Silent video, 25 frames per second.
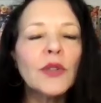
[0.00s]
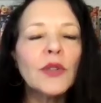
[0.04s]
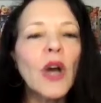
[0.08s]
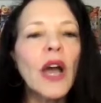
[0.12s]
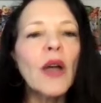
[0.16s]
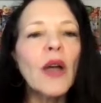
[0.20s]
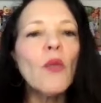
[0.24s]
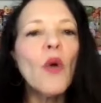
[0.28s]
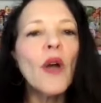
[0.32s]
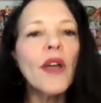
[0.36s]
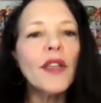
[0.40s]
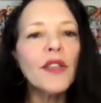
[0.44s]

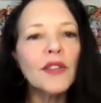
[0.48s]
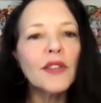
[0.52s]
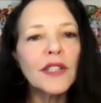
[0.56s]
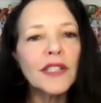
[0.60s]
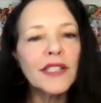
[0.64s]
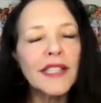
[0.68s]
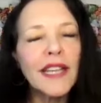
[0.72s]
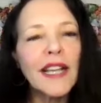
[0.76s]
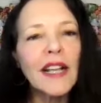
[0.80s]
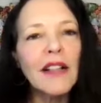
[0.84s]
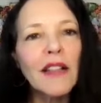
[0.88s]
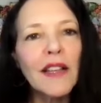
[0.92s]
I want you
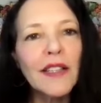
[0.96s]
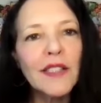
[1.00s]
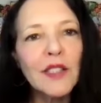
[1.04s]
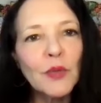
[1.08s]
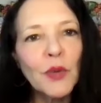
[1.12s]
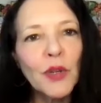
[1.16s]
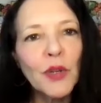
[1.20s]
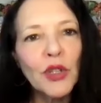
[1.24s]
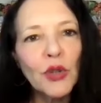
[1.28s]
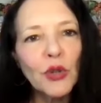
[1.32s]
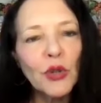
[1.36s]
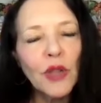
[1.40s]
to tell us
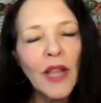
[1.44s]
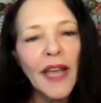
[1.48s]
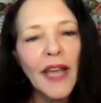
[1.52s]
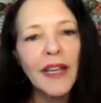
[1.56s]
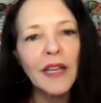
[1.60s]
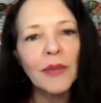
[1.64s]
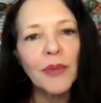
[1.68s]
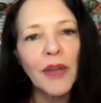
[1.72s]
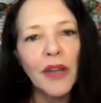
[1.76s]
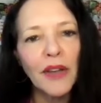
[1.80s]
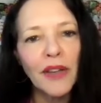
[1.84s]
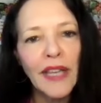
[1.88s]
what you
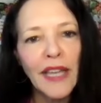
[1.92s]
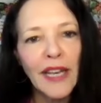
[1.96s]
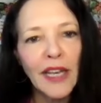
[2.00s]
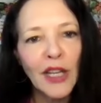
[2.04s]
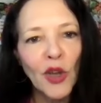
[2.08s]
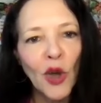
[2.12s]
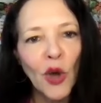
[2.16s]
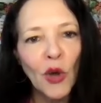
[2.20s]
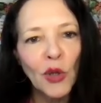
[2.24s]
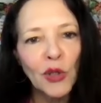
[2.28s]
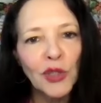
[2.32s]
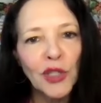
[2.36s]
like about
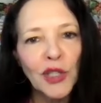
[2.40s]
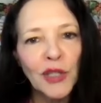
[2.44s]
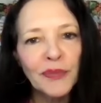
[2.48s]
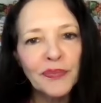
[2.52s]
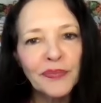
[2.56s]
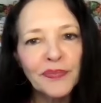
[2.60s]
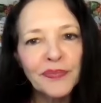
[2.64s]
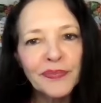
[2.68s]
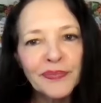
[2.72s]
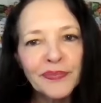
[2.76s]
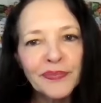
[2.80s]
getting older.